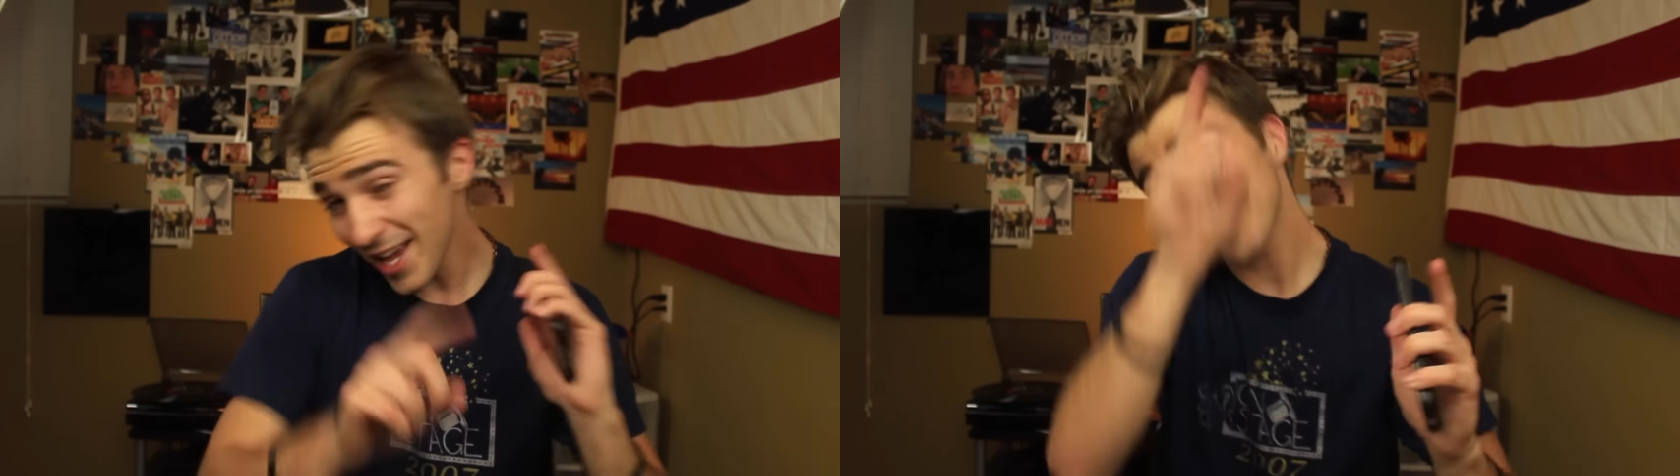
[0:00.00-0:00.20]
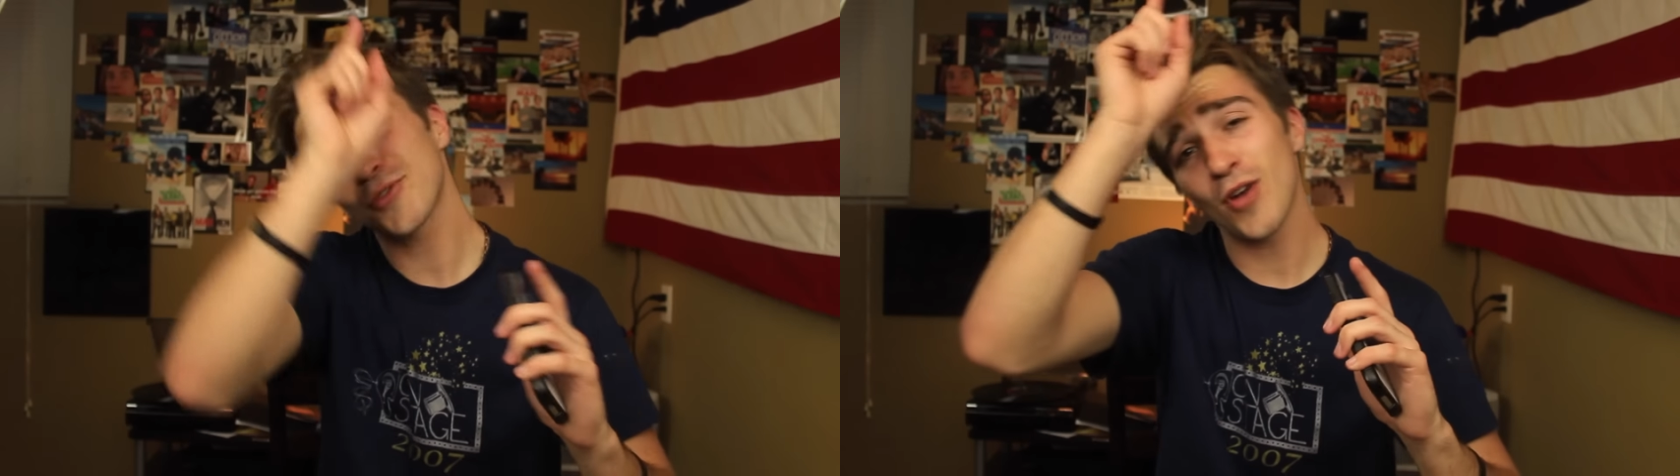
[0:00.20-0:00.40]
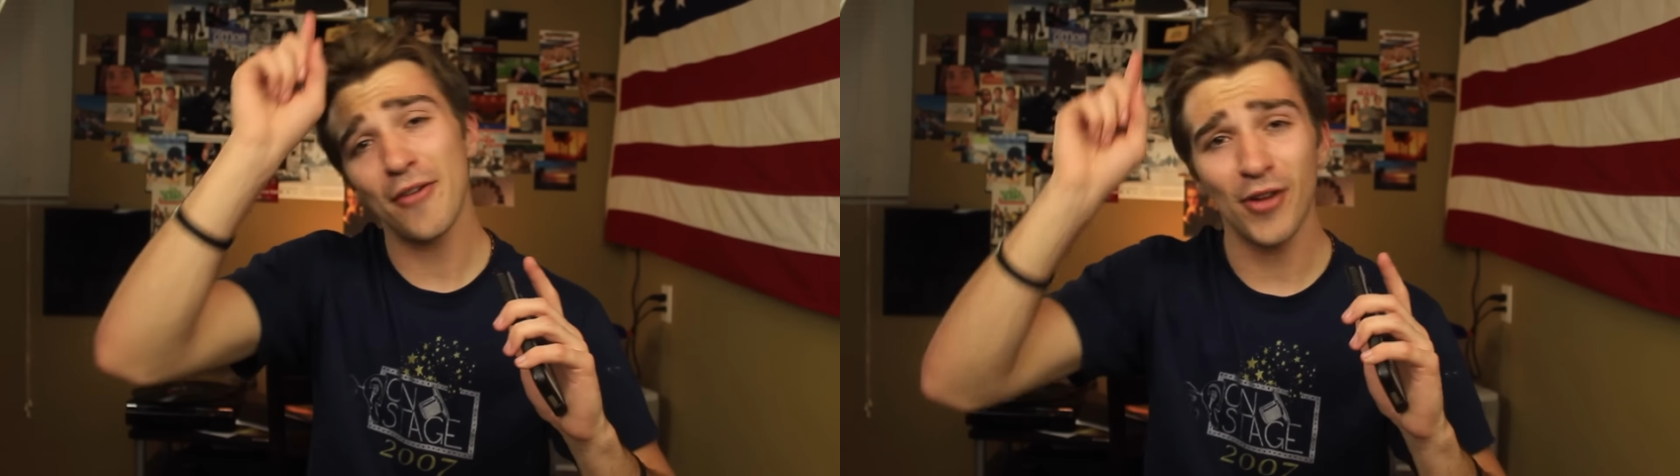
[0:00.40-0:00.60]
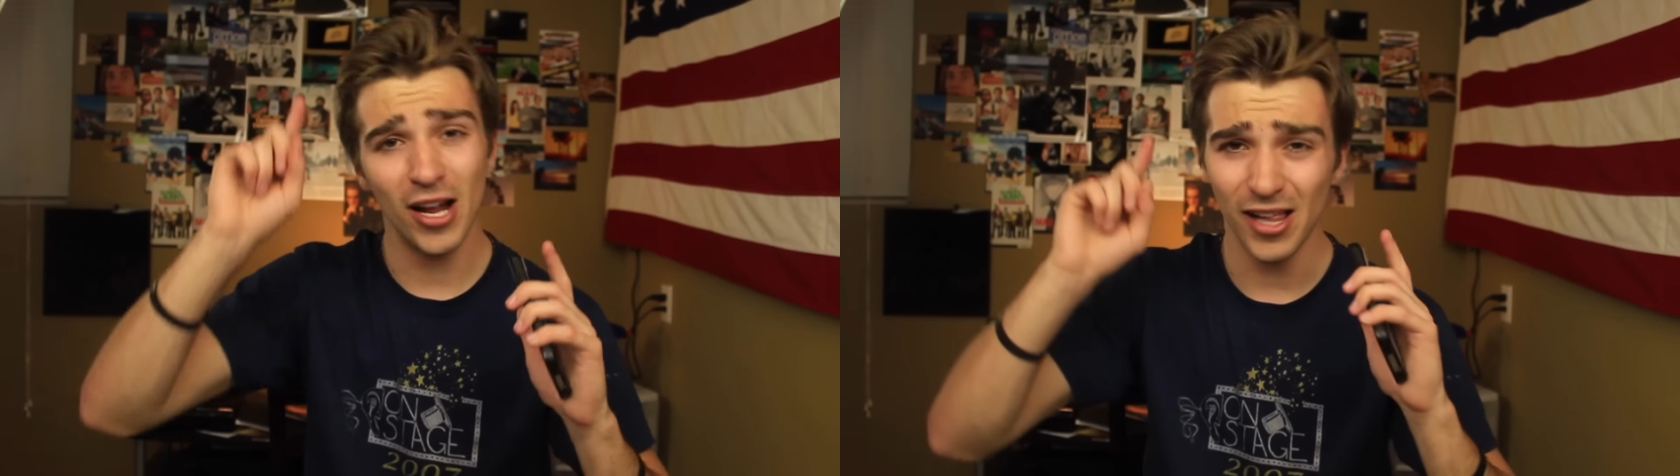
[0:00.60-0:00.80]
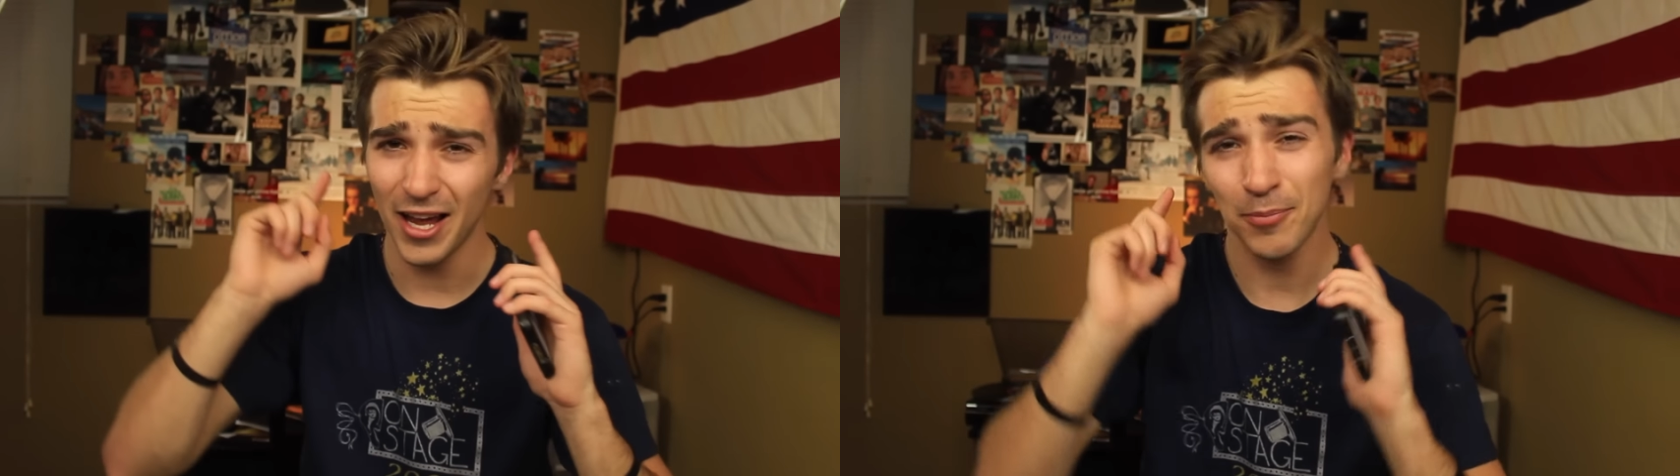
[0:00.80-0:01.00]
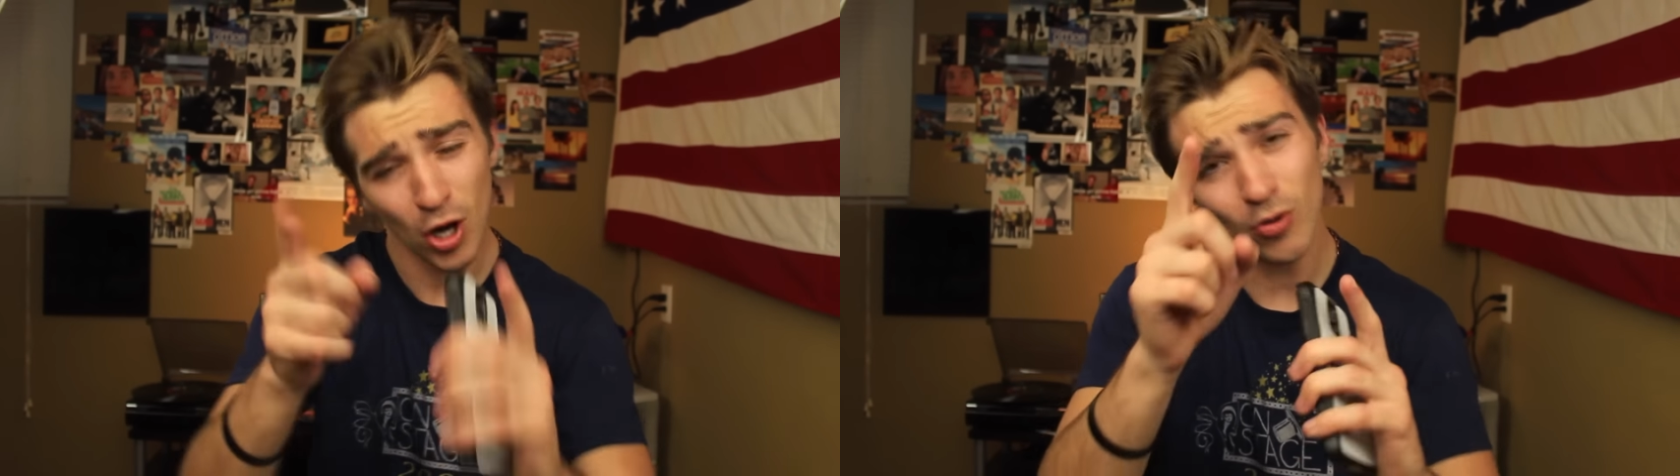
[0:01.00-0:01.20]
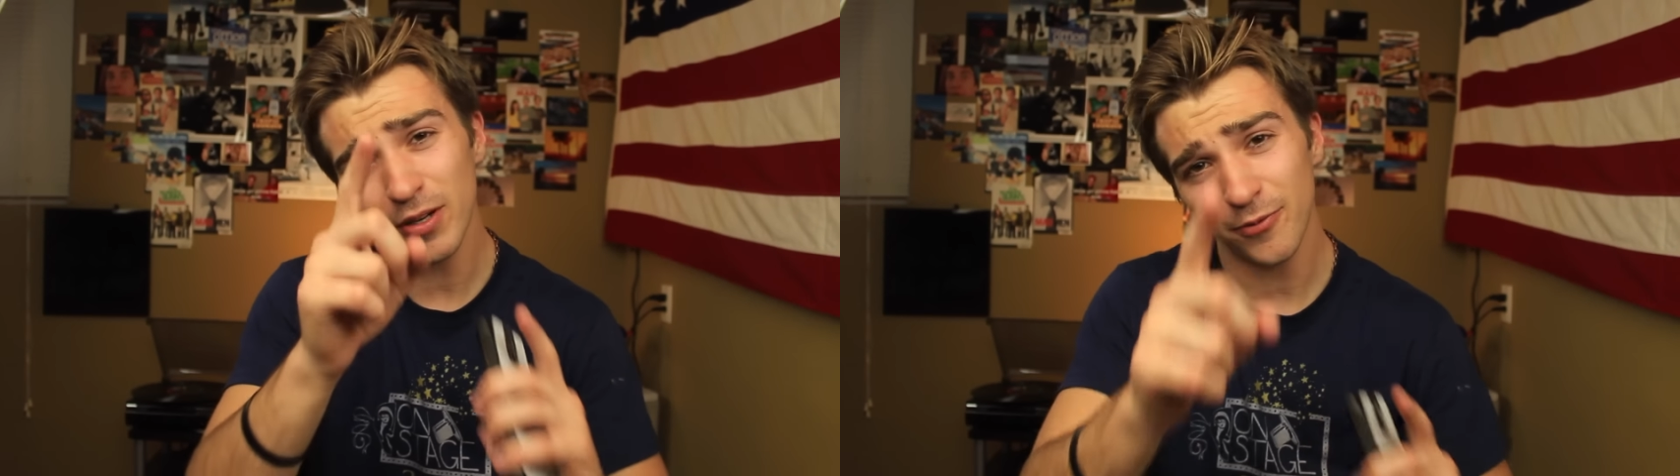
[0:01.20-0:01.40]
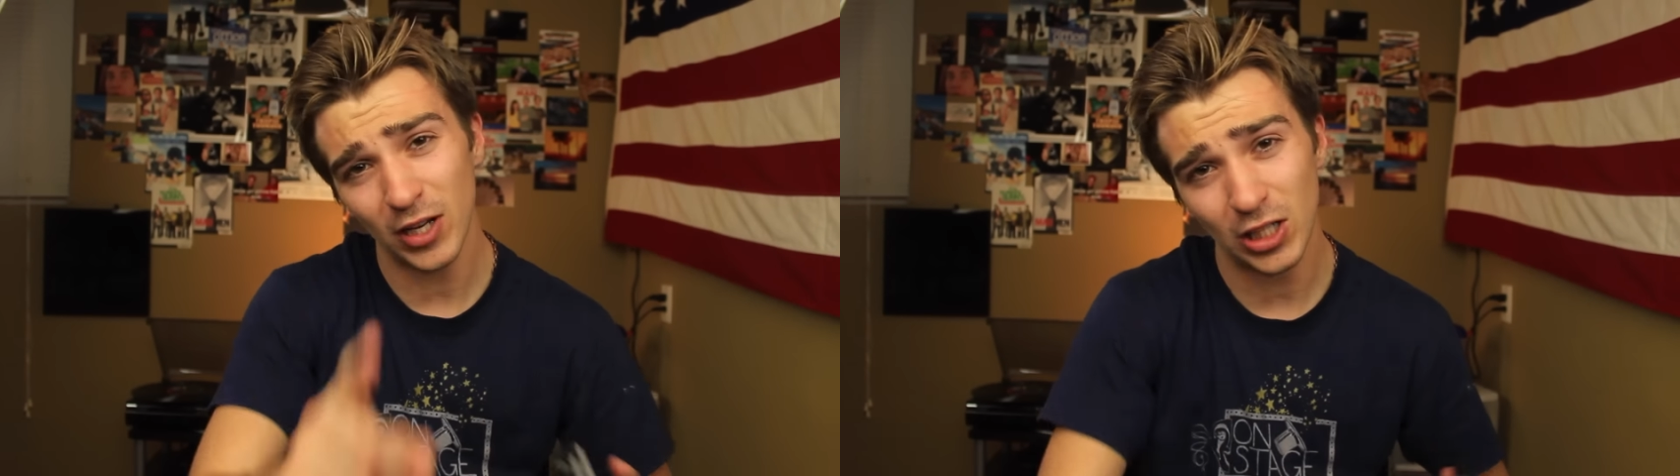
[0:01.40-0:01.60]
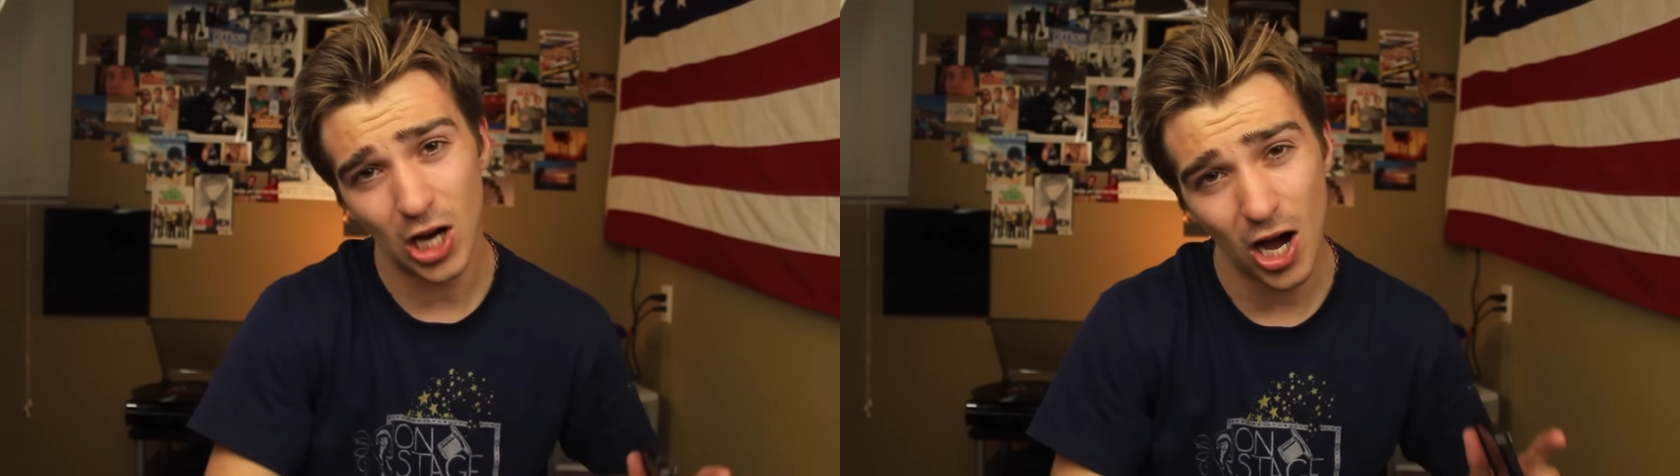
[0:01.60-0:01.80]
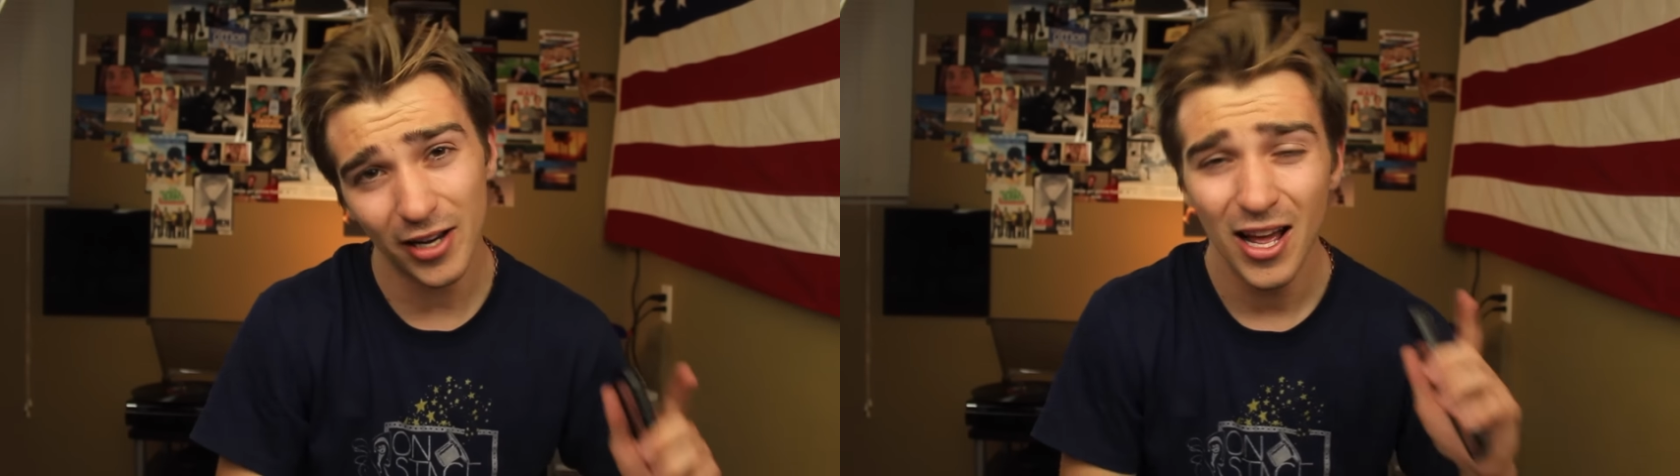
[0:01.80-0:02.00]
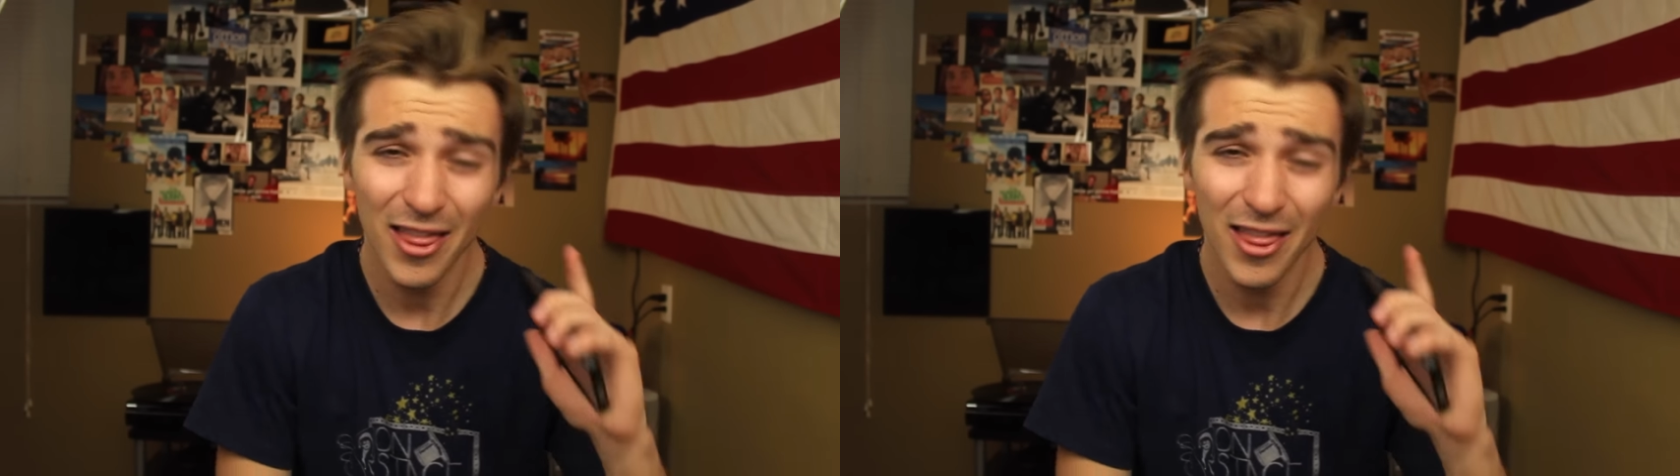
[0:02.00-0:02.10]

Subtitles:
Yes, Rafael, I am going to VidCon.